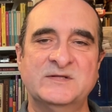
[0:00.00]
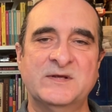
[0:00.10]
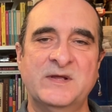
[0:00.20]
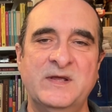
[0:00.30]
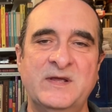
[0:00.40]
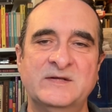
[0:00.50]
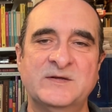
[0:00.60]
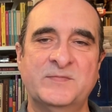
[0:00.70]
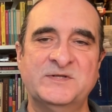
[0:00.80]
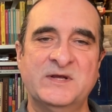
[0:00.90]
that he is
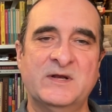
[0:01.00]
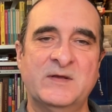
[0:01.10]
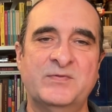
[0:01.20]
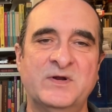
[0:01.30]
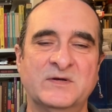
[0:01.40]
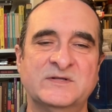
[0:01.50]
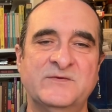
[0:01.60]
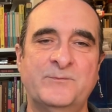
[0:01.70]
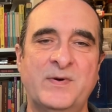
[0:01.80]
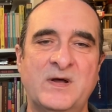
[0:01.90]
a particularly
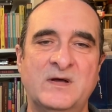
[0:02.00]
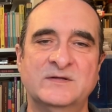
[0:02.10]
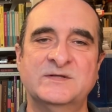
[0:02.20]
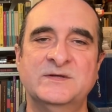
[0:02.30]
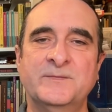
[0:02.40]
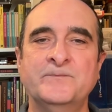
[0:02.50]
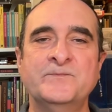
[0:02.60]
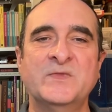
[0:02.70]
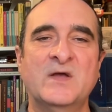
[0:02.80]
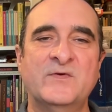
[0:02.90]
productive part
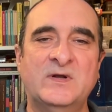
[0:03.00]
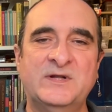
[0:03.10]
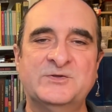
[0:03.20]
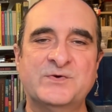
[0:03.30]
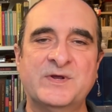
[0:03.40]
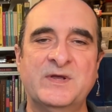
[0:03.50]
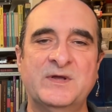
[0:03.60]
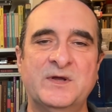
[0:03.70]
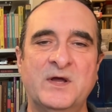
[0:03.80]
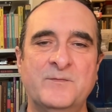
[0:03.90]
of a literary
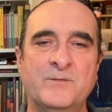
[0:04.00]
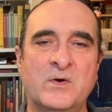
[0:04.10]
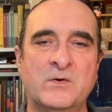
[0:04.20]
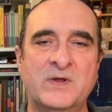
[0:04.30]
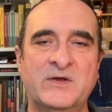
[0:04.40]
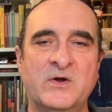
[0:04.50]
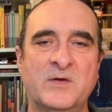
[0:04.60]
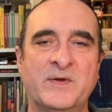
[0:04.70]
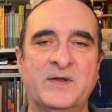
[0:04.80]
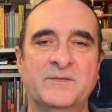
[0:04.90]
and moral
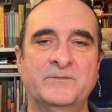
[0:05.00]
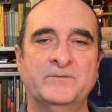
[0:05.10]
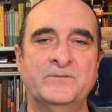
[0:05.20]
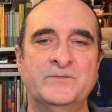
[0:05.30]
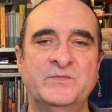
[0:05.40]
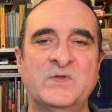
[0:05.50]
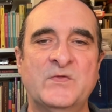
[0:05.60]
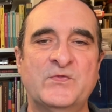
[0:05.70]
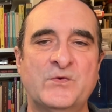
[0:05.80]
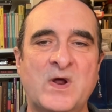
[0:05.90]
economy
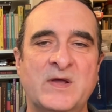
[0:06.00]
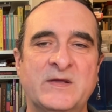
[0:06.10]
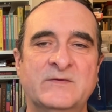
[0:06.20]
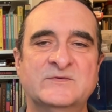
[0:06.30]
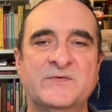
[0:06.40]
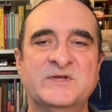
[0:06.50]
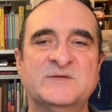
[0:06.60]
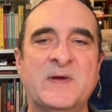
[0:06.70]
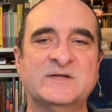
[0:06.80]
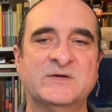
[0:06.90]
that thrives on the
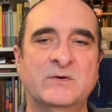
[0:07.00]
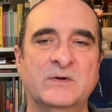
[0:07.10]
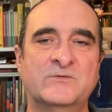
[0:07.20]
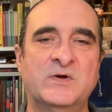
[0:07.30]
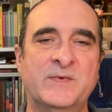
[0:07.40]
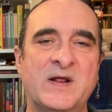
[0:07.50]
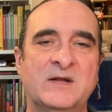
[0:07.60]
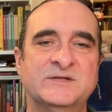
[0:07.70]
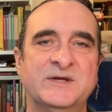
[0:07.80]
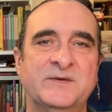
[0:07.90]
spectacle of
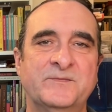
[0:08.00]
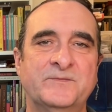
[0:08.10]
criminality.